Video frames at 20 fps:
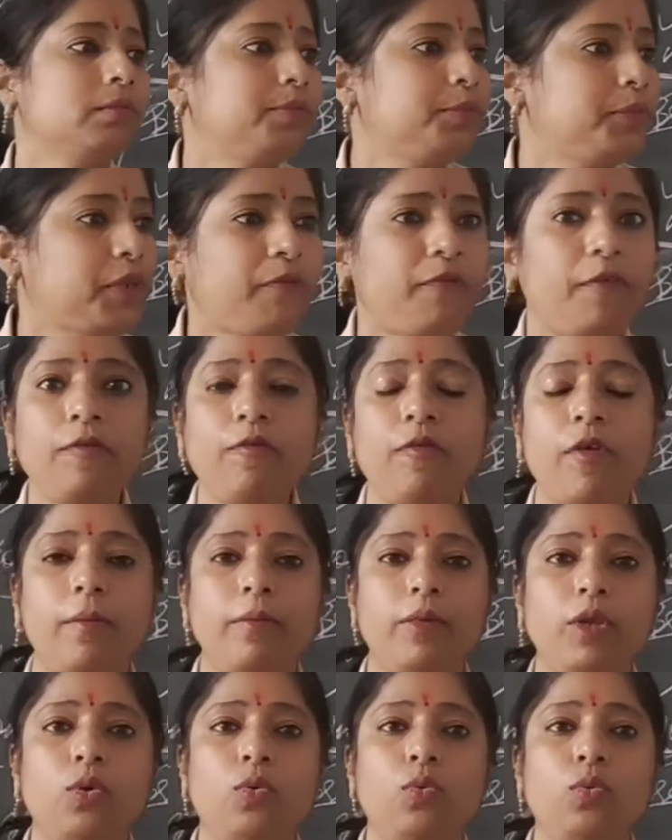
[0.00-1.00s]
tiffin from
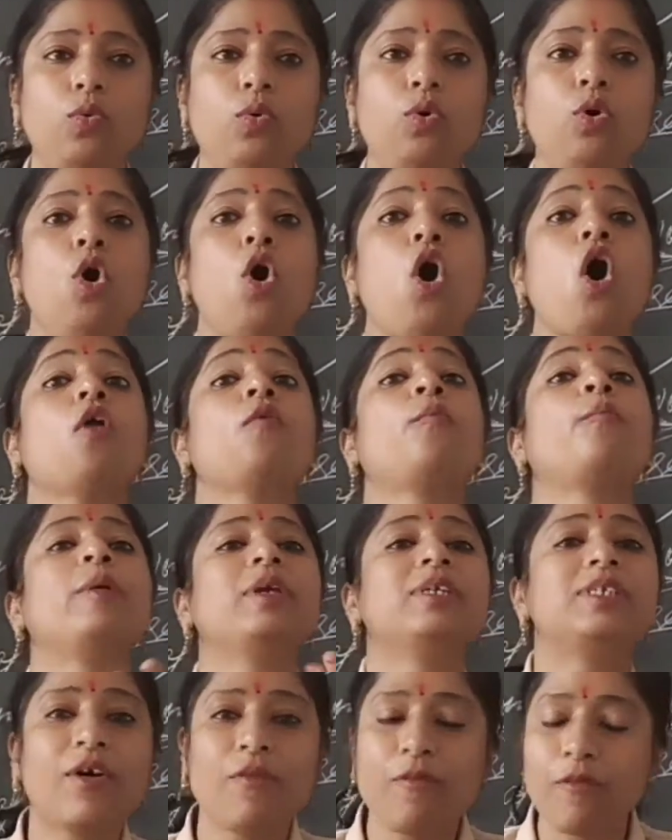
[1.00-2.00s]
you or
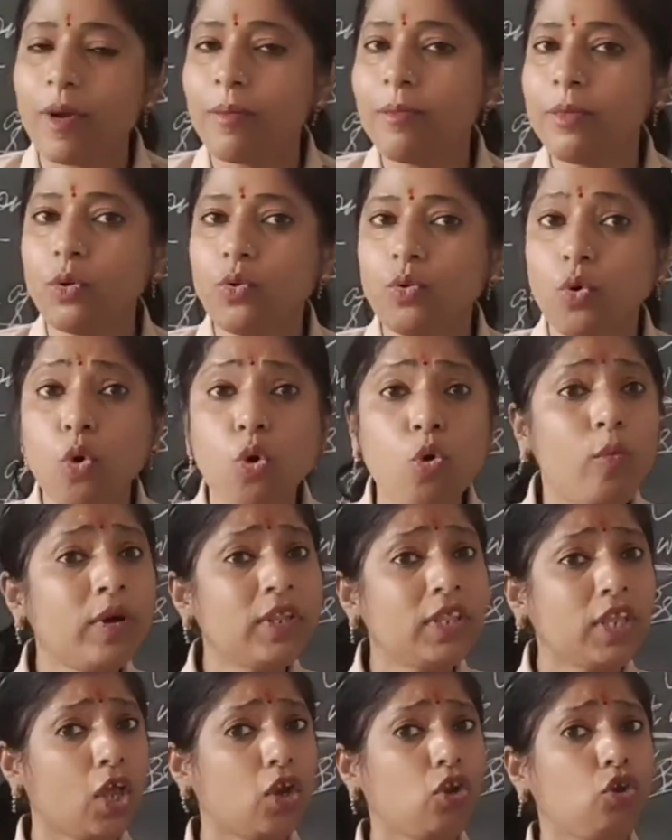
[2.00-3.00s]
pizza from you. Over
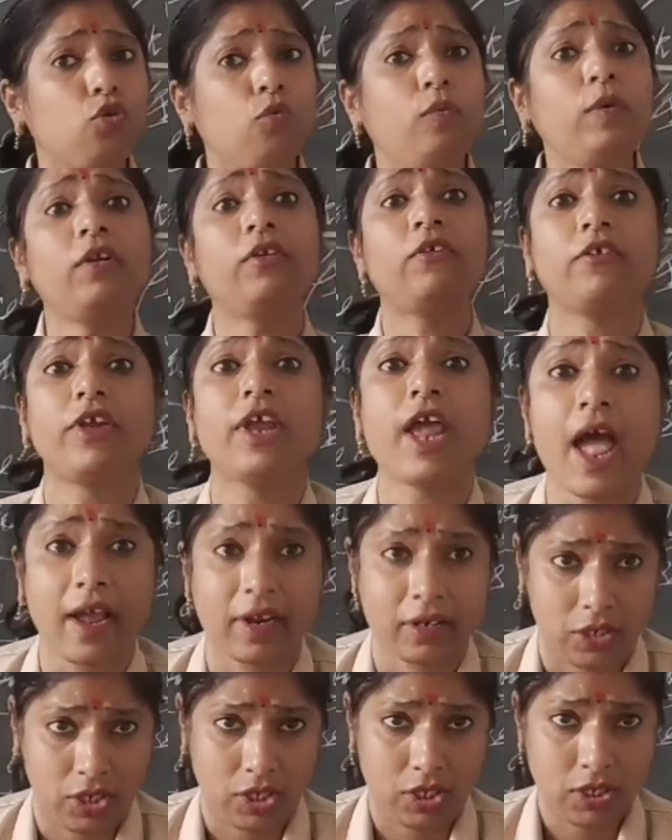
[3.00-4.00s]
there you will
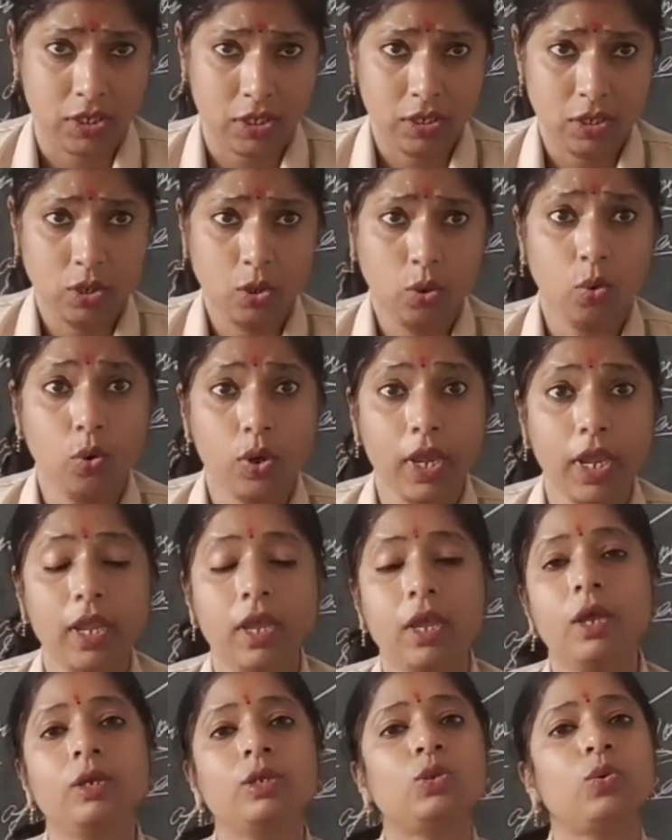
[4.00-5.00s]
react.
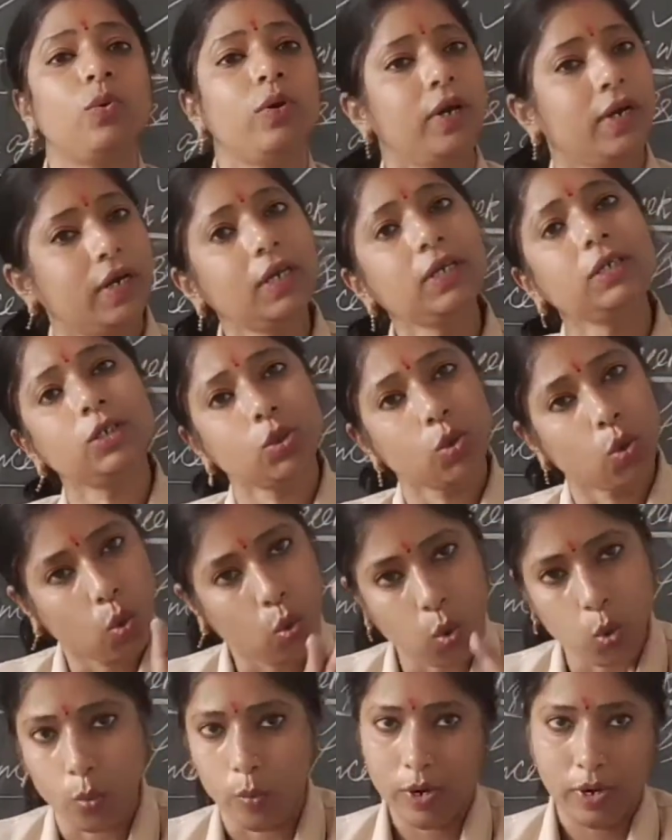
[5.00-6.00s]
Okay, so it is
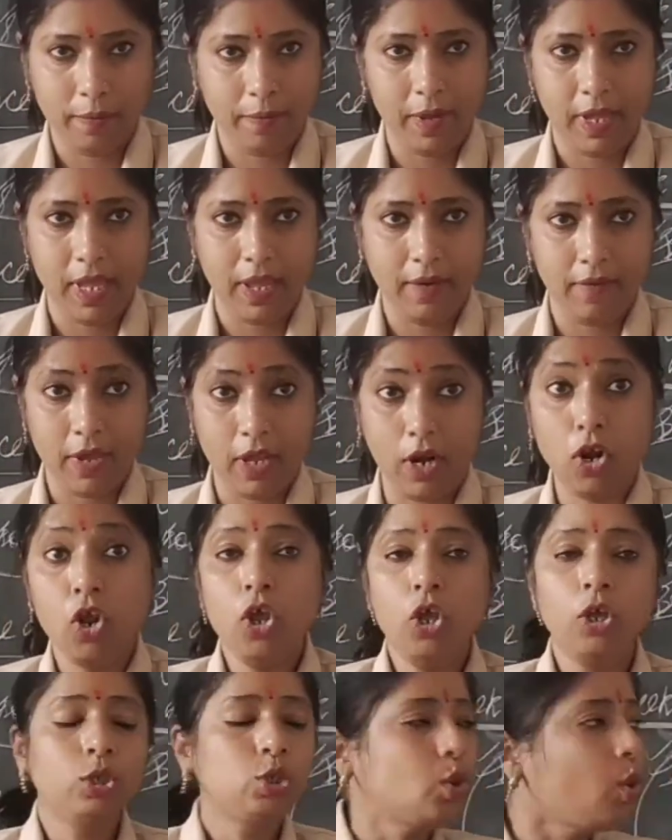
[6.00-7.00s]
overt behavior.
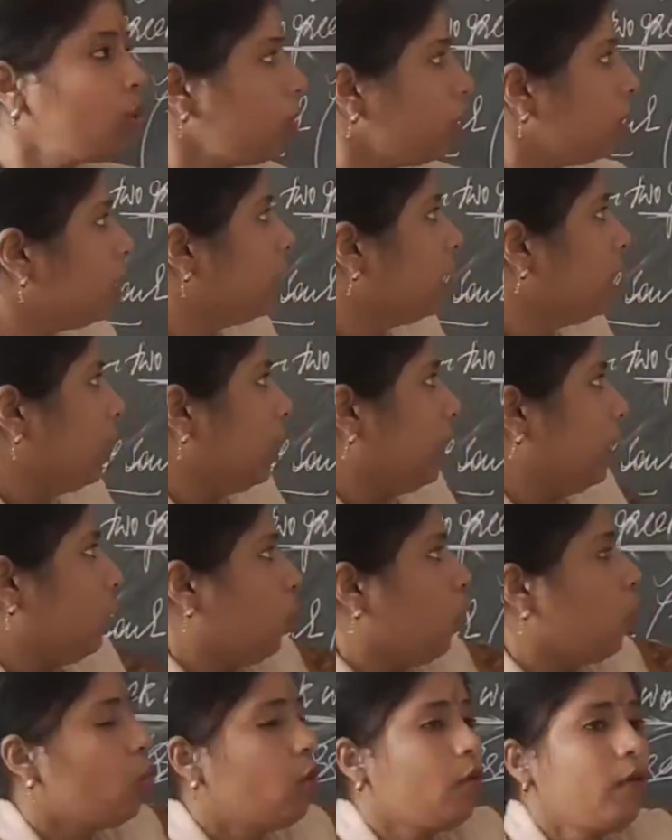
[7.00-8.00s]
So
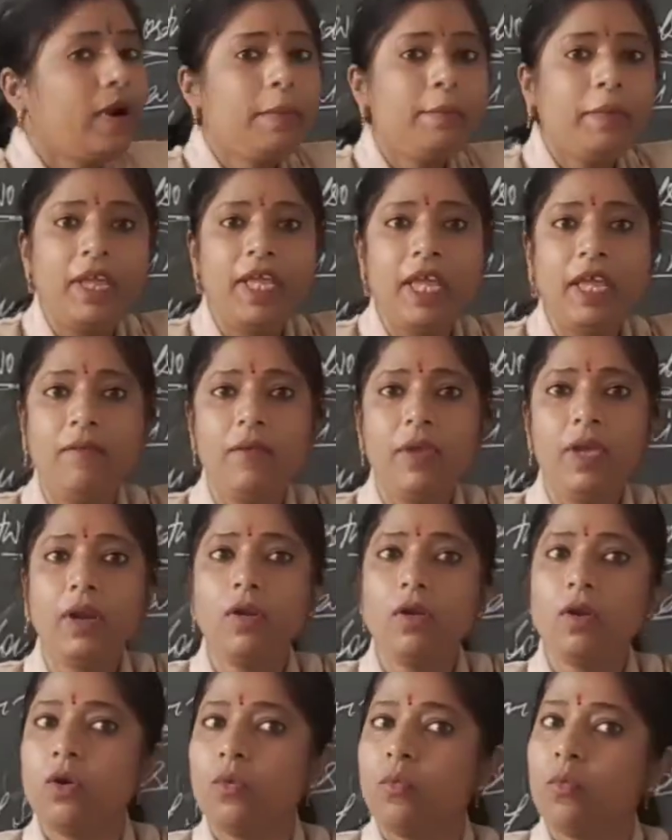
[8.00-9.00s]
overt
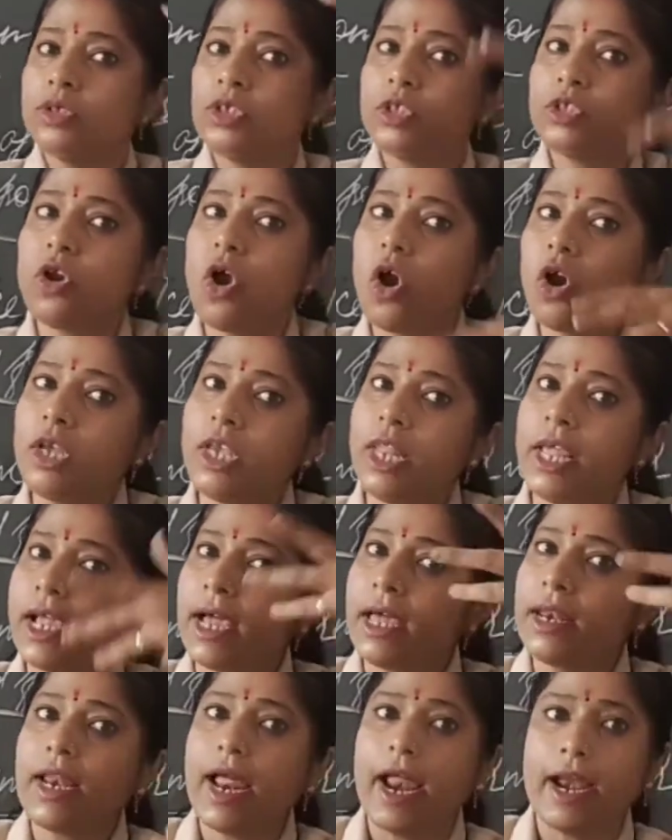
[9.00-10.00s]
behavior was not
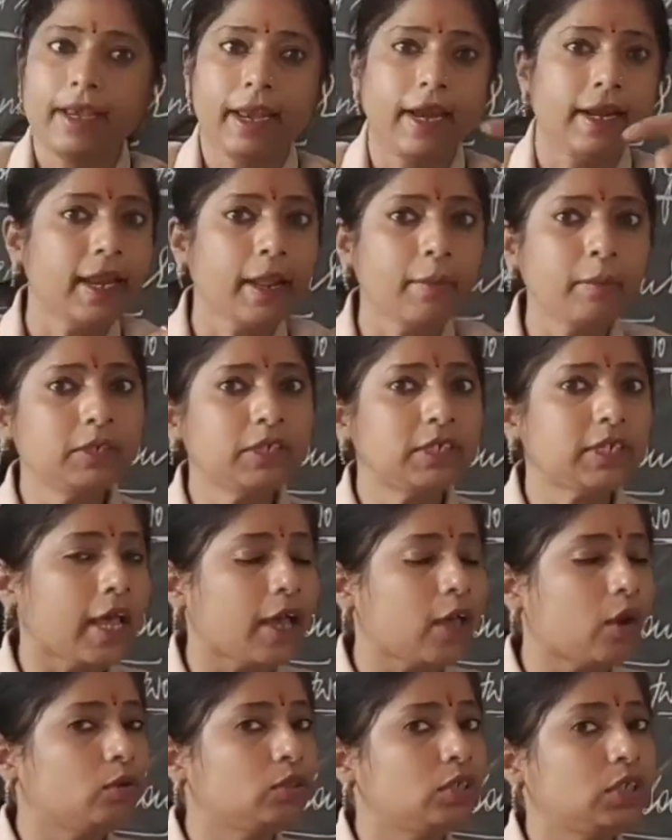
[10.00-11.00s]
taken at that time in
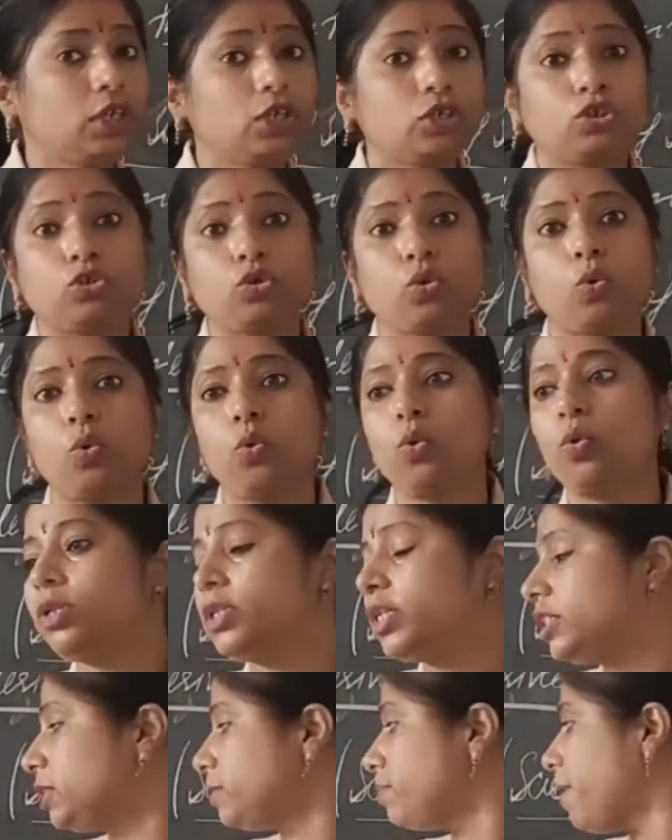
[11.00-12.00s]
psychology, so
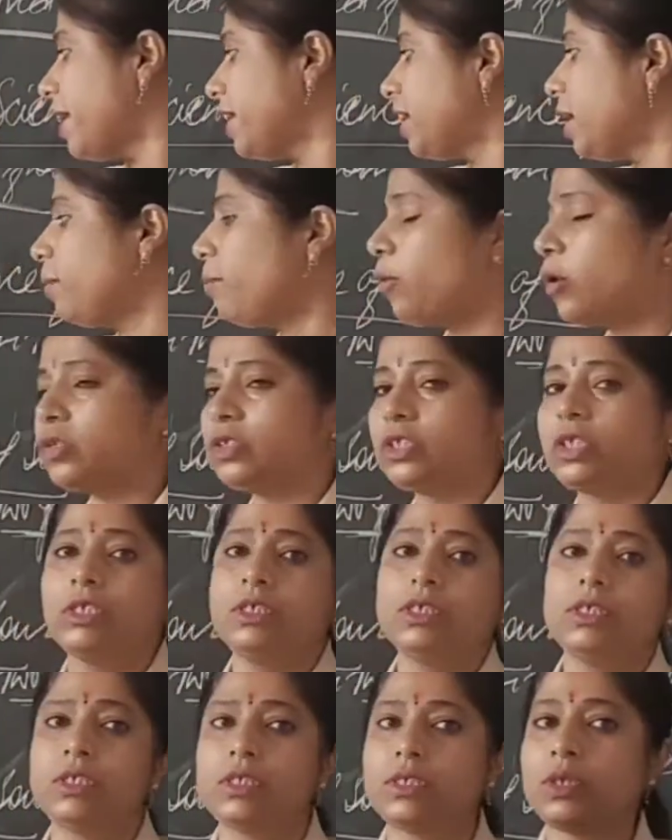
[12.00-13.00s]
this mental
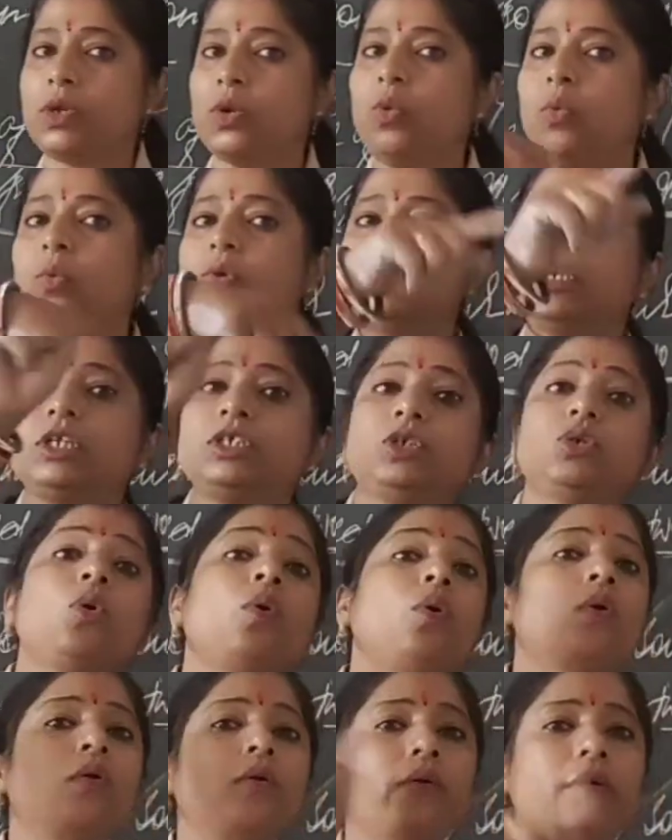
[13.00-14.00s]
process was
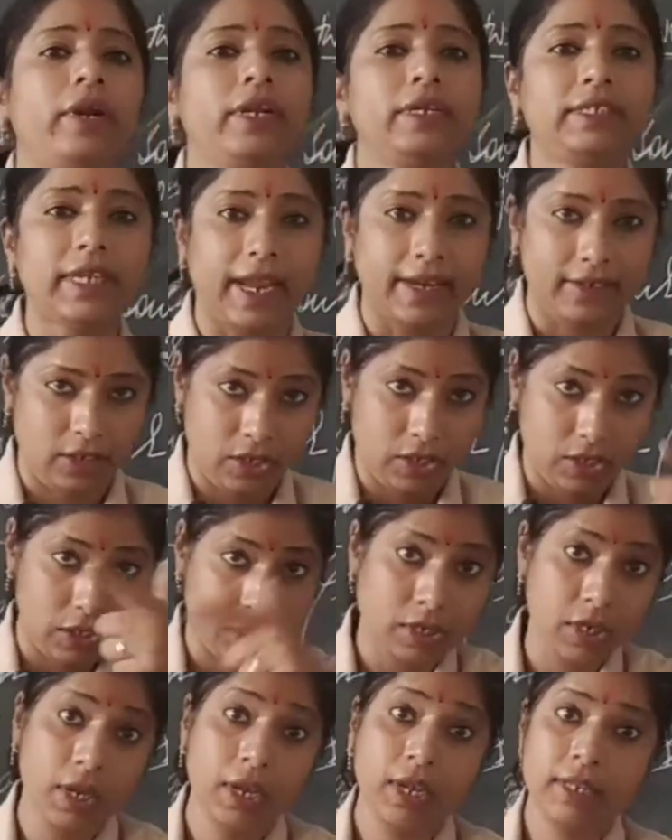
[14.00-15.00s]
also
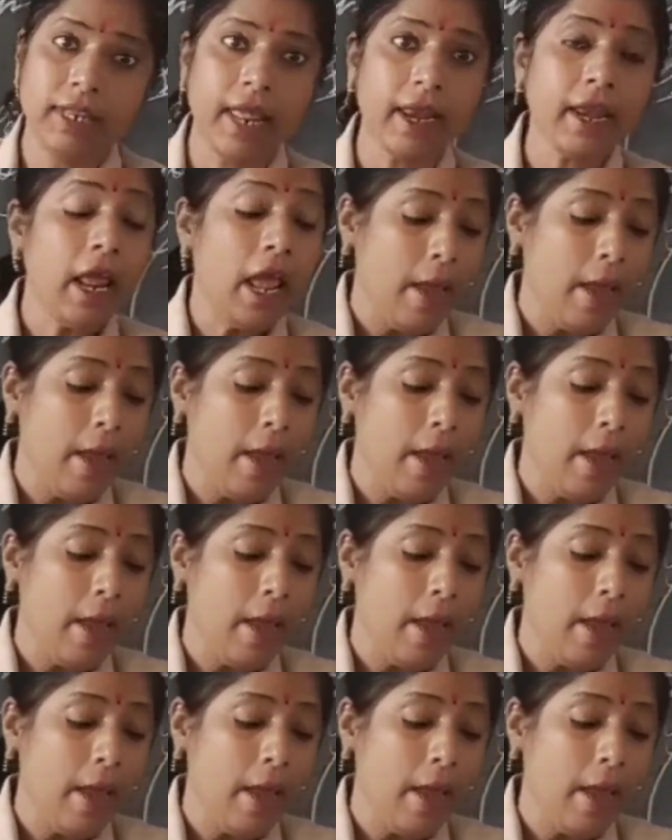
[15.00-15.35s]
rejected. Then